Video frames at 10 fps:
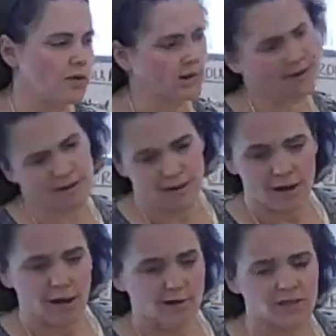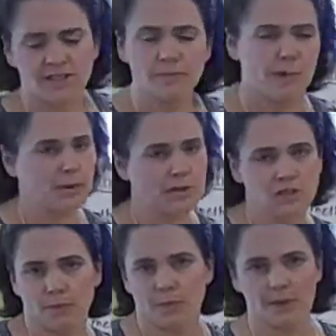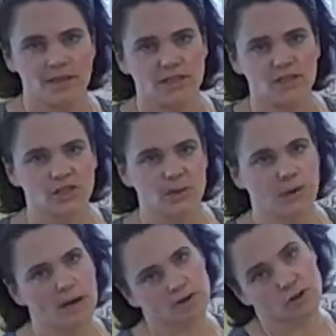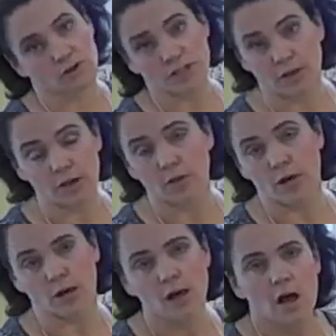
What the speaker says: I need to teach them penmanship. I need to teach them how to speak well.